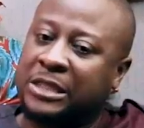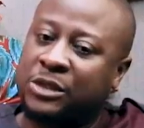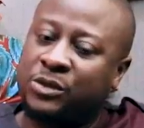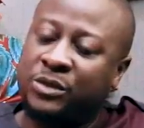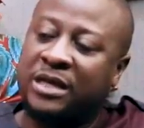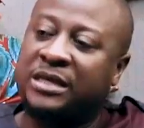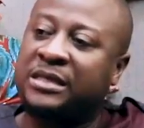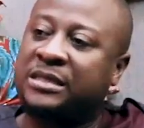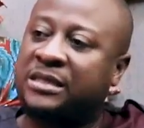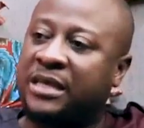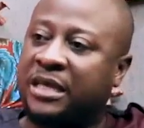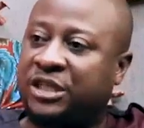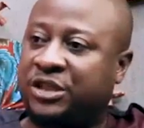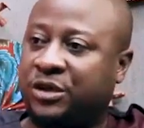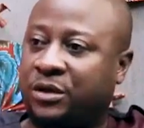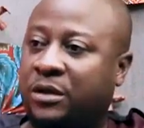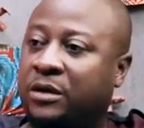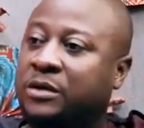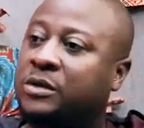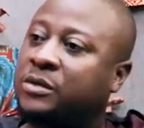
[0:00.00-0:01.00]
Today's
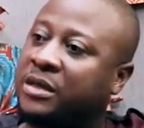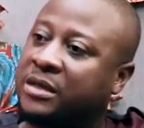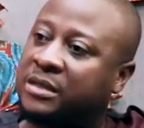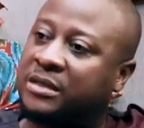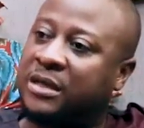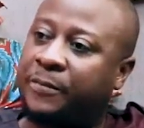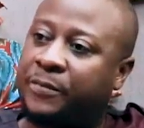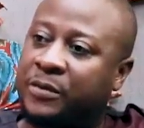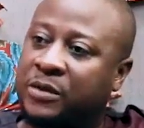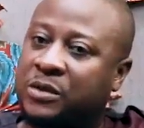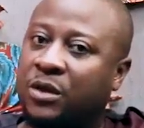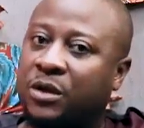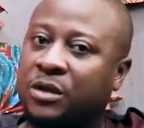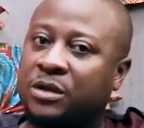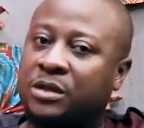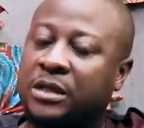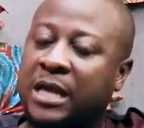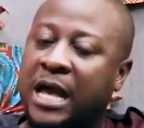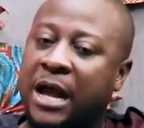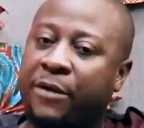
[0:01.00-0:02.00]
session or today's
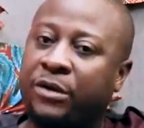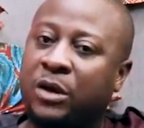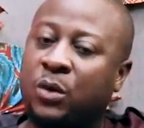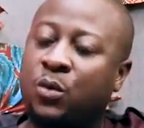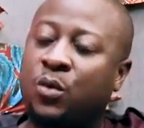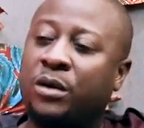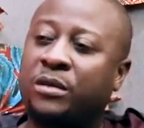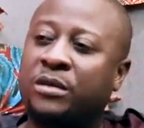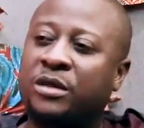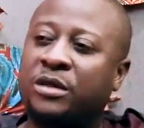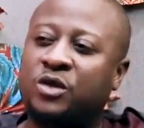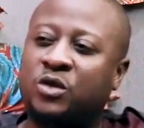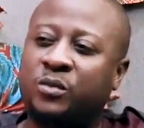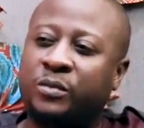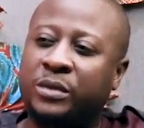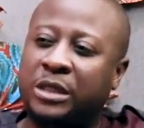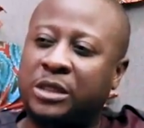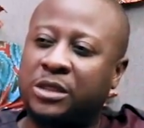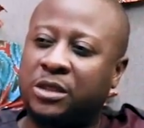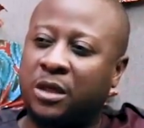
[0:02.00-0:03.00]
episode, I really want this to
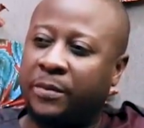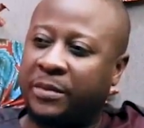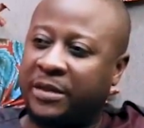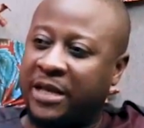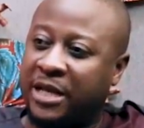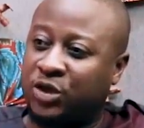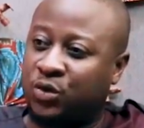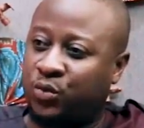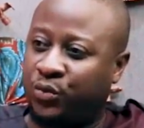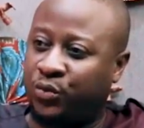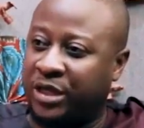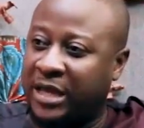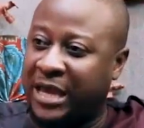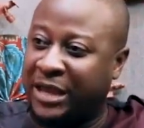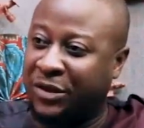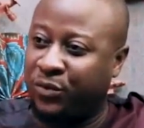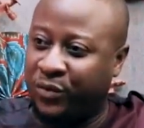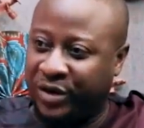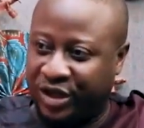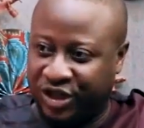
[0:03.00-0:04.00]
be something that's
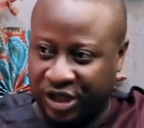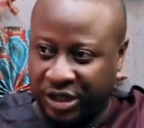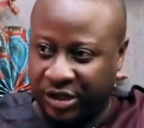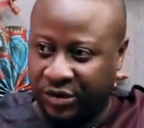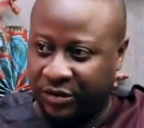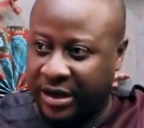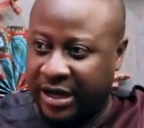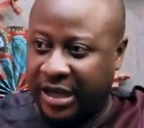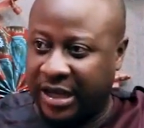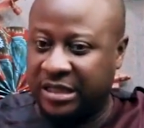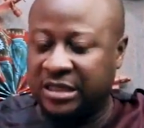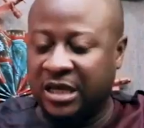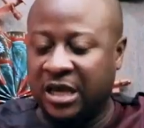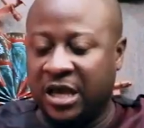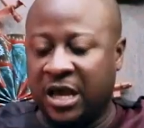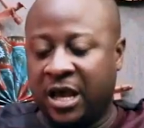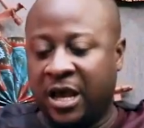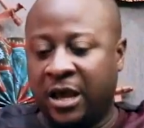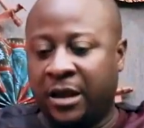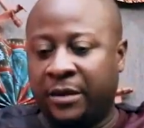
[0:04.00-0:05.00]
enriching, right?
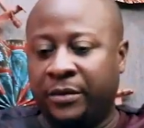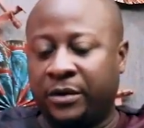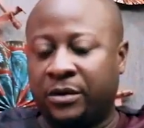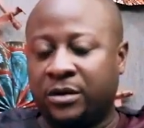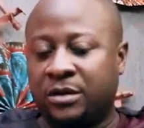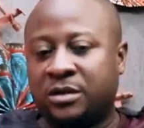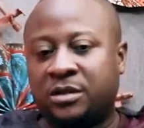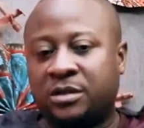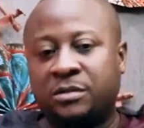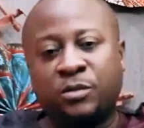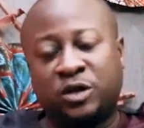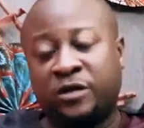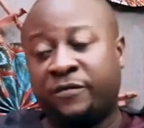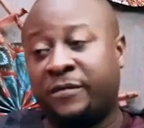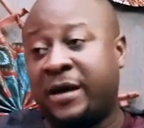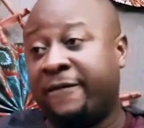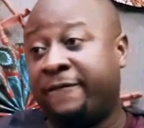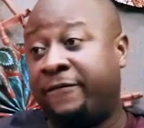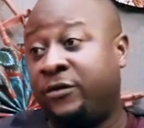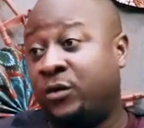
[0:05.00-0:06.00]
Mm-hmm. Because most of
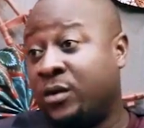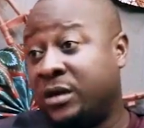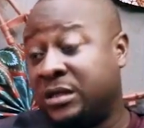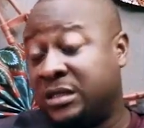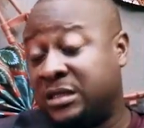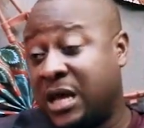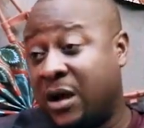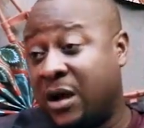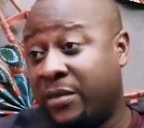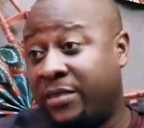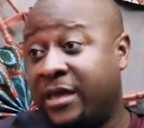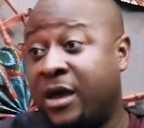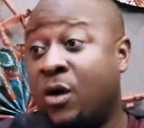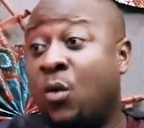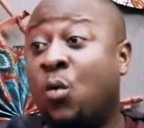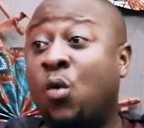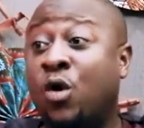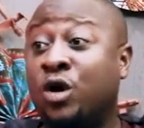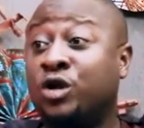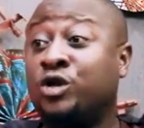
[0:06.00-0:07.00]
my viewers out there
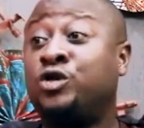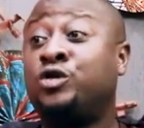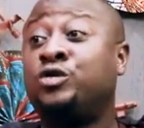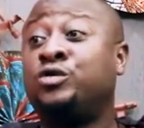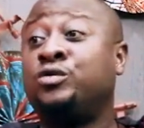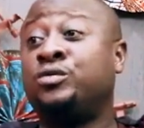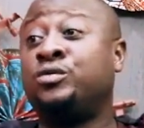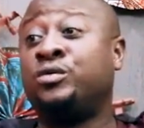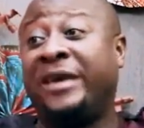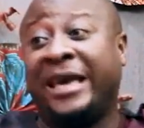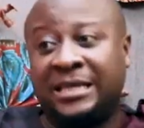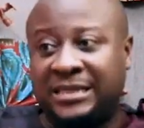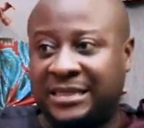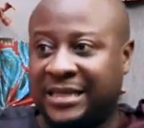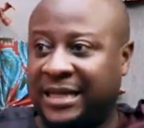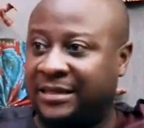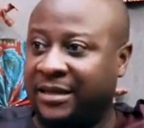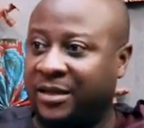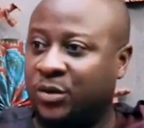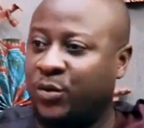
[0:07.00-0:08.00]
want to get
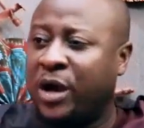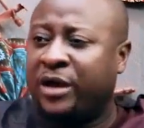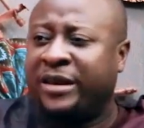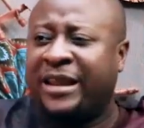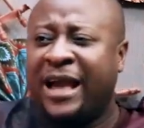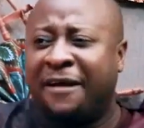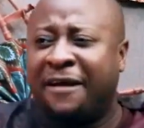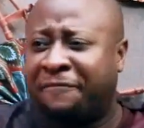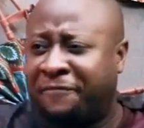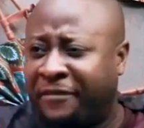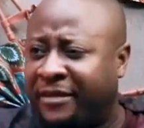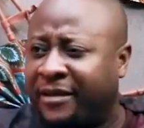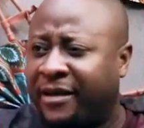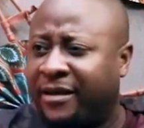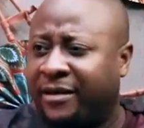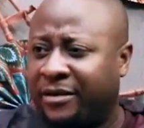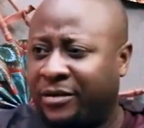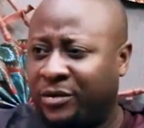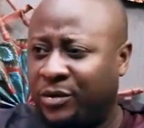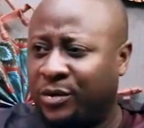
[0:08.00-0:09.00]
started. We're in
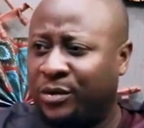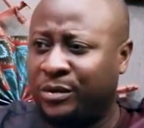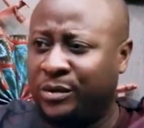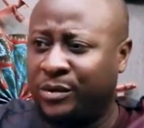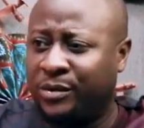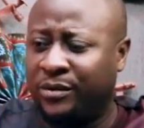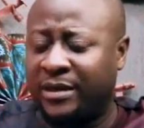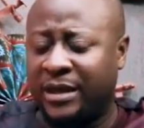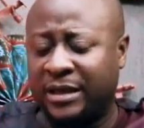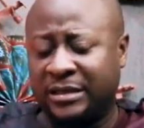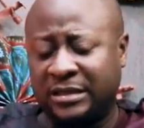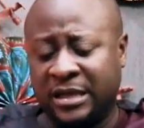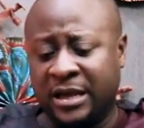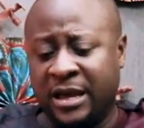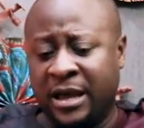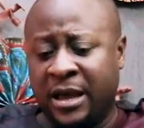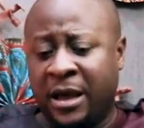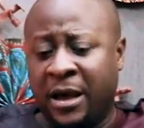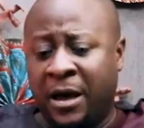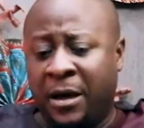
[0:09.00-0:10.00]
Africa. You all know that.
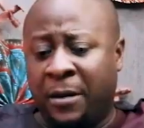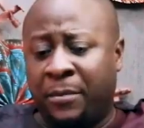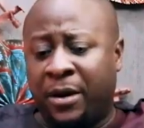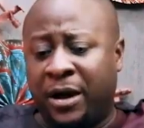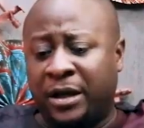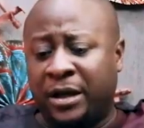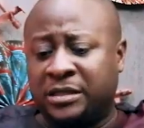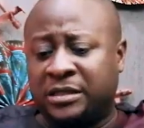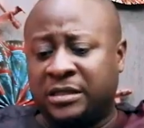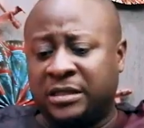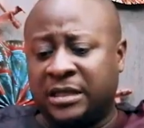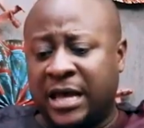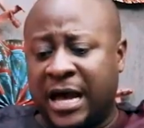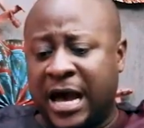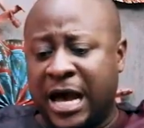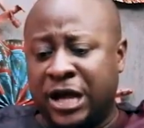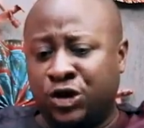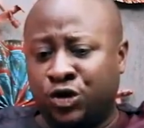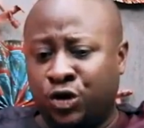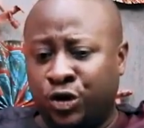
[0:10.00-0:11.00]
But
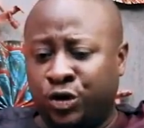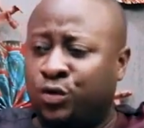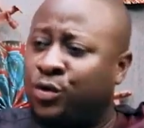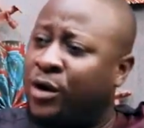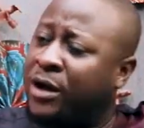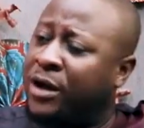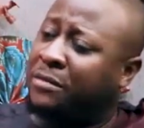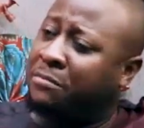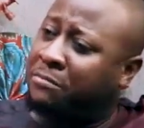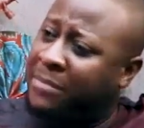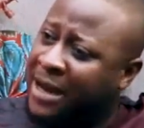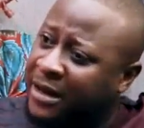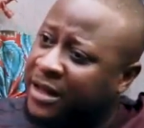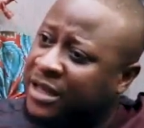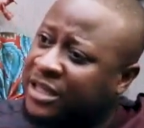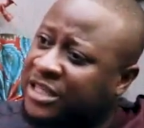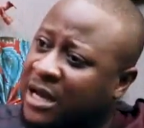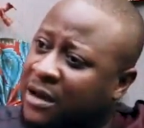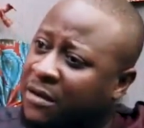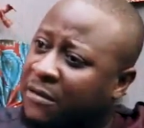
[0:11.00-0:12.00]
I know you are the
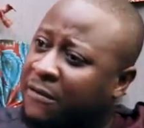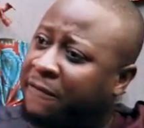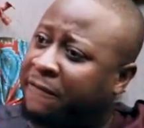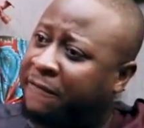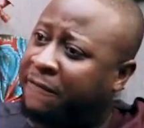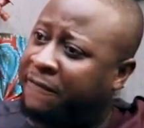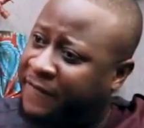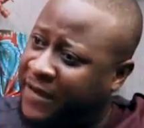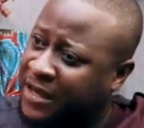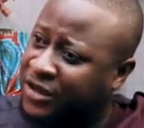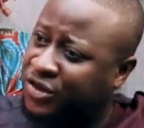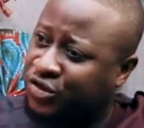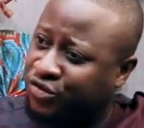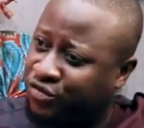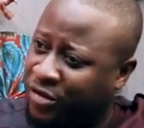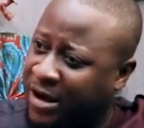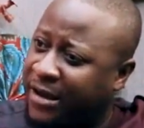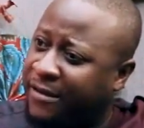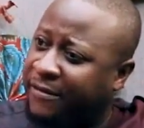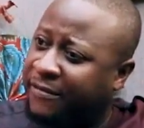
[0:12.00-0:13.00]
manager of FIRST
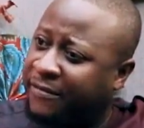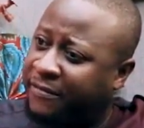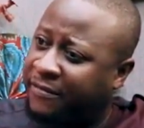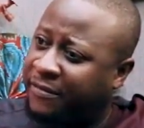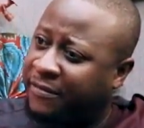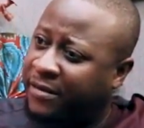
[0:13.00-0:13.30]
DRIVE.